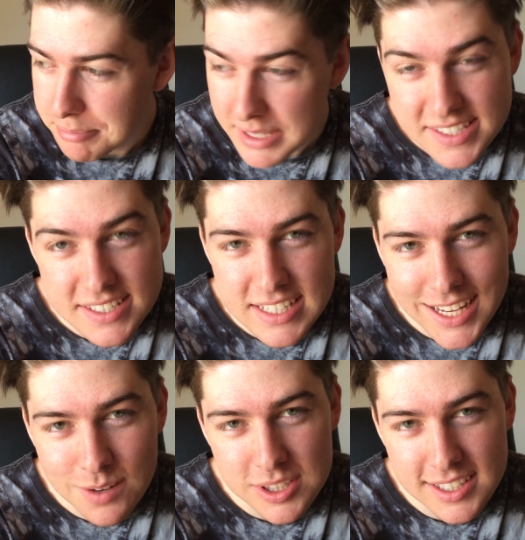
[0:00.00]
beats a
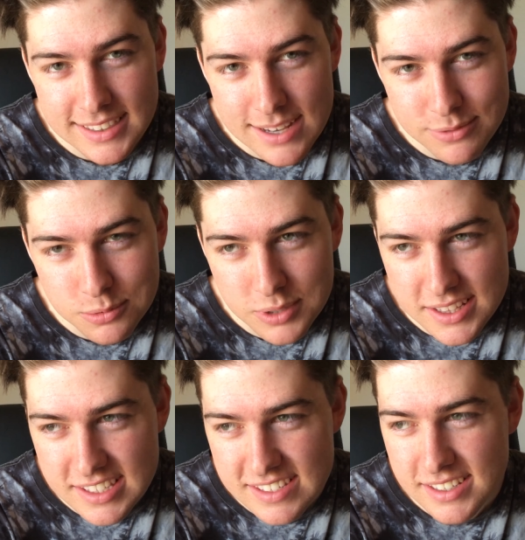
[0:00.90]
team with 11
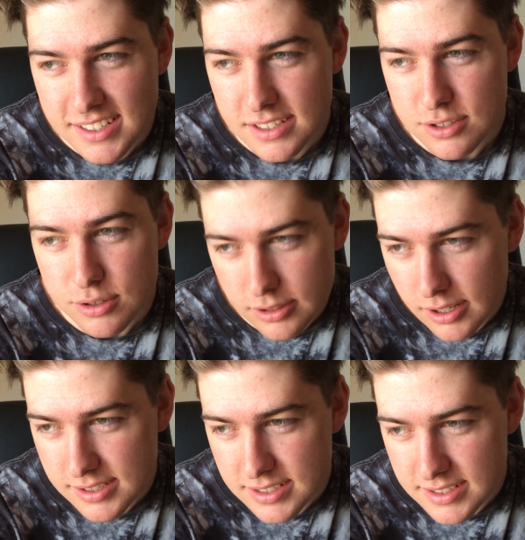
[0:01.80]
wins, 2
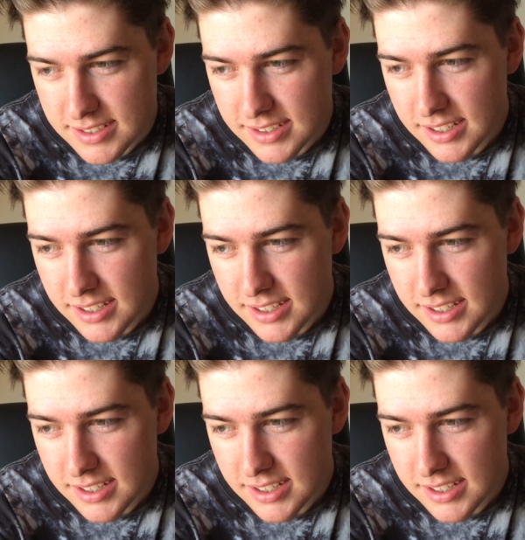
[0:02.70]
losses.